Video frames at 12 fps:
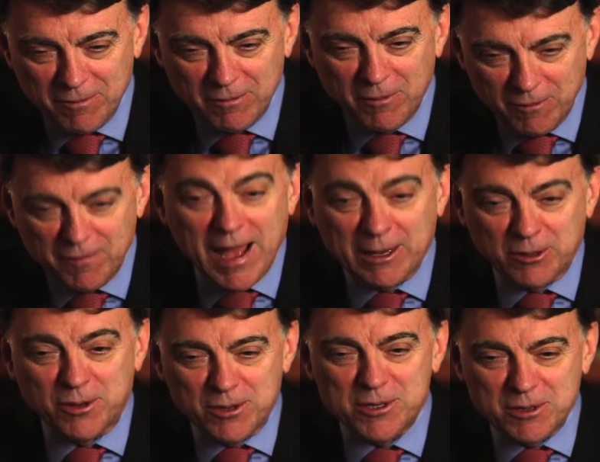
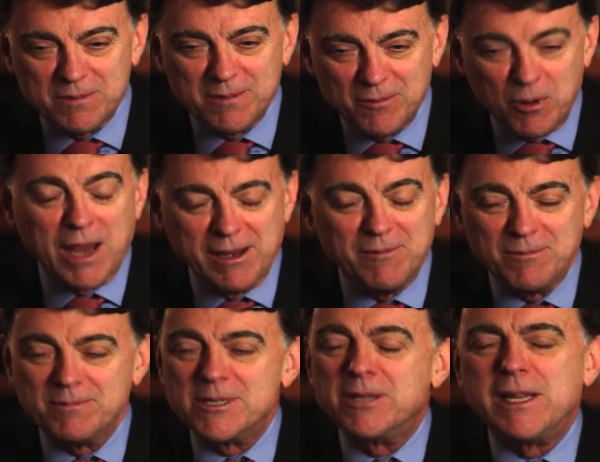factors right.
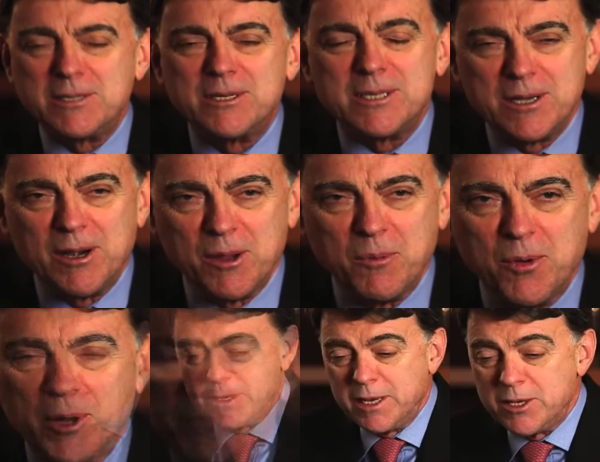So that's the starting
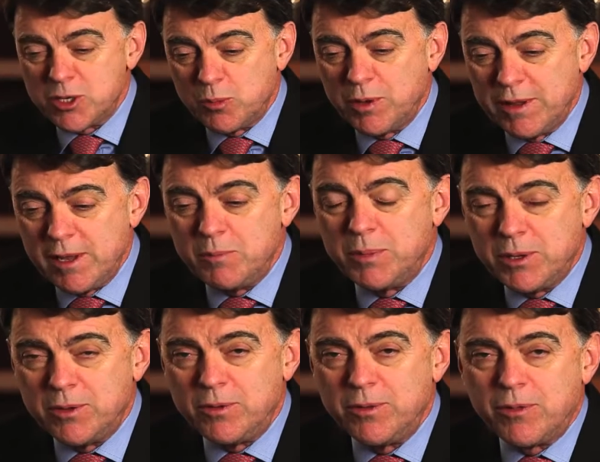point. We then
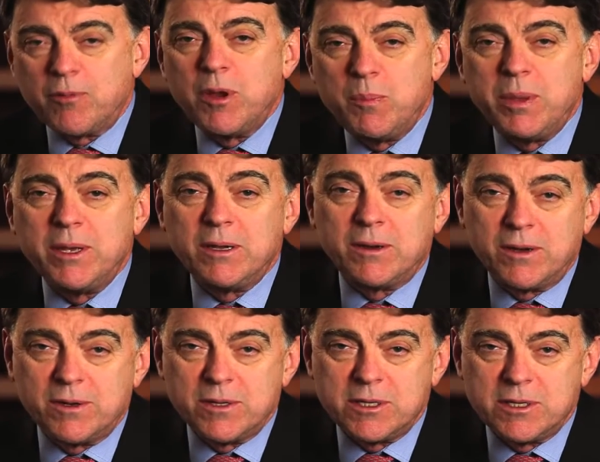build three
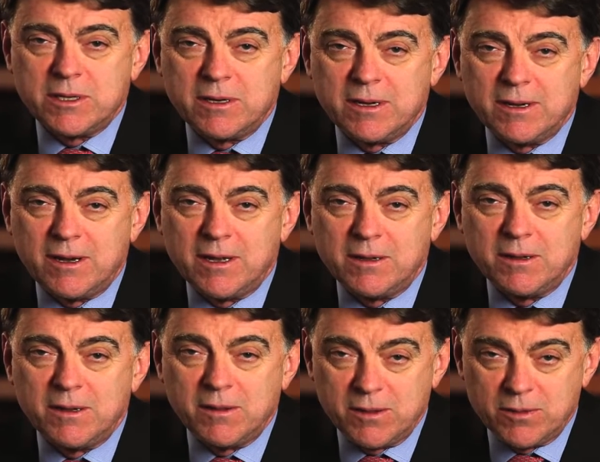pillars on
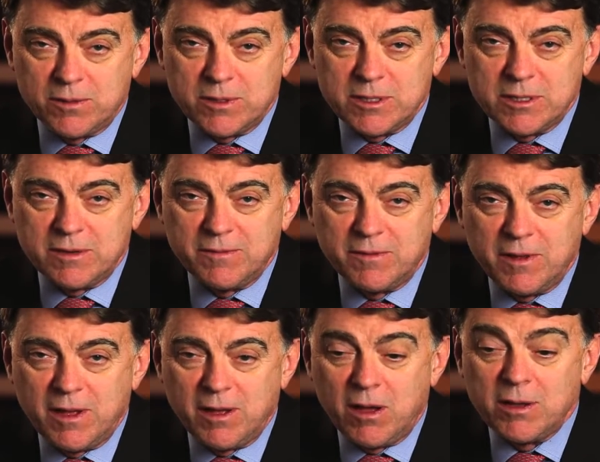
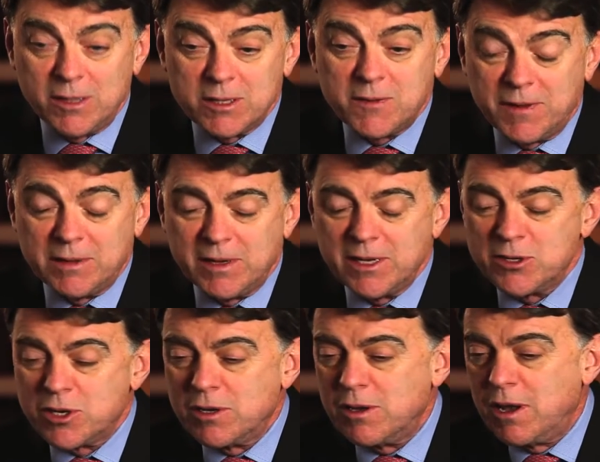this
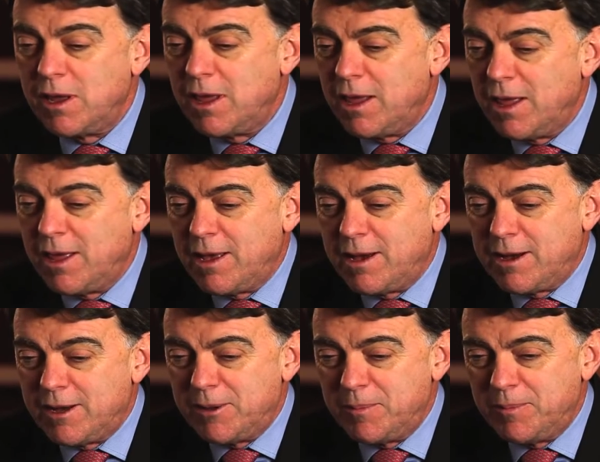foundation.
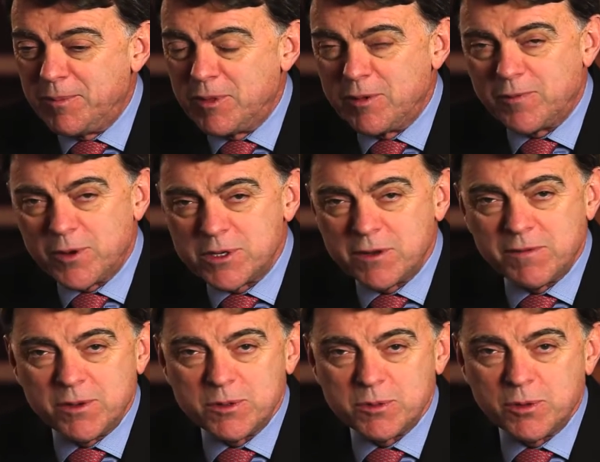The first of
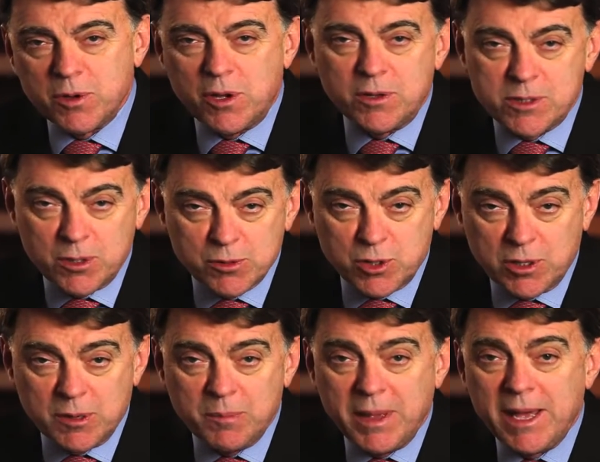those we'll call
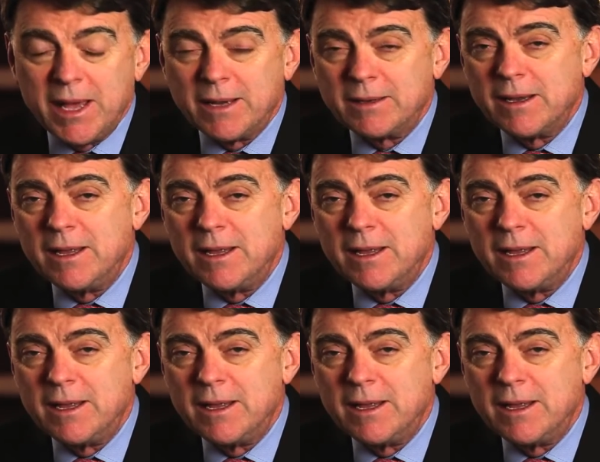social impact,